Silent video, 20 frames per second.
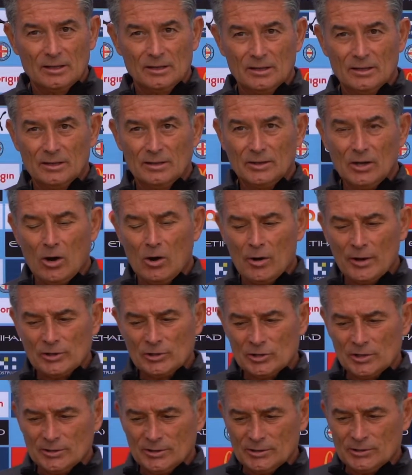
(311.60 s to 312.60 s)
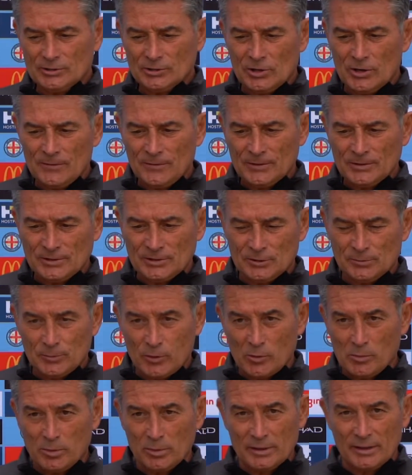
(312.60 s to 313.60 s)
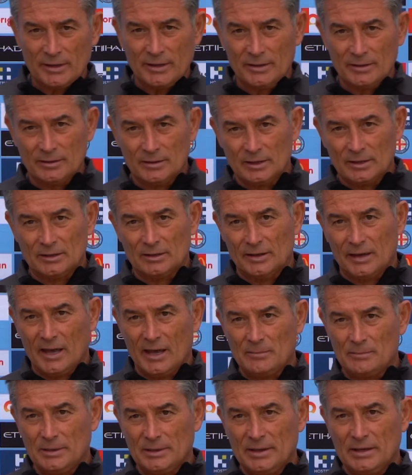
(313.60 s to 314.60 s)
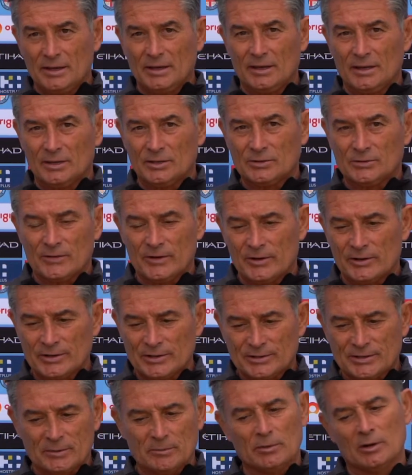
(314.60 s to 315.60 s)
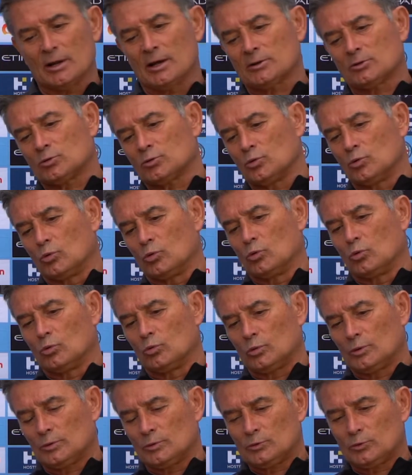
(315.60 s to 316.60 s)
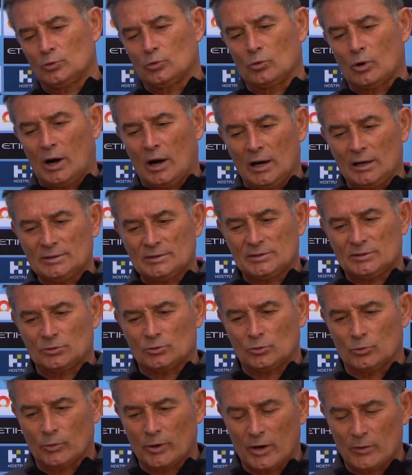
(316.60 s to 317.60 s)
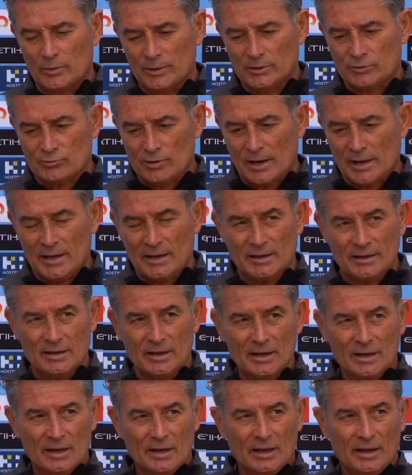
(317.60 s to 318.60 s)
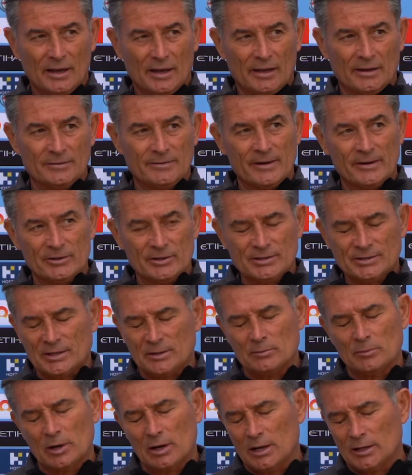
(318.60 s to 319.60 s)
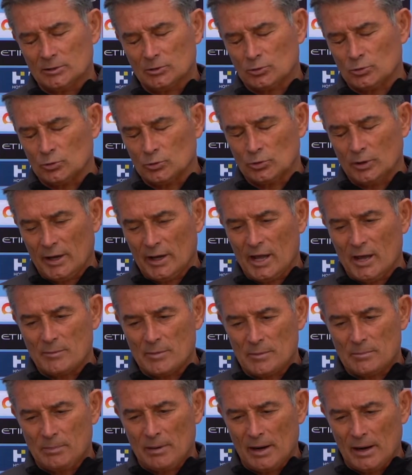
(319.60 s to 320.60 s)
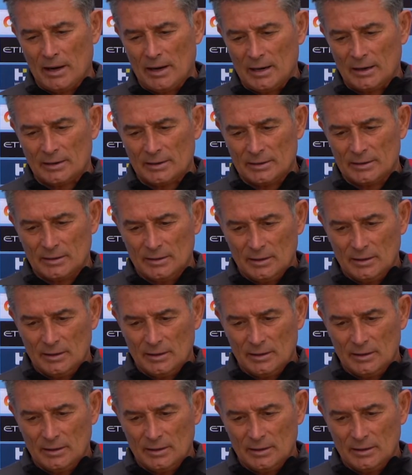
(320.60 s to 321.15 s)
No, actually, the surface is probably ABD is very similar to us, to where we train, and very similar to Amy Park.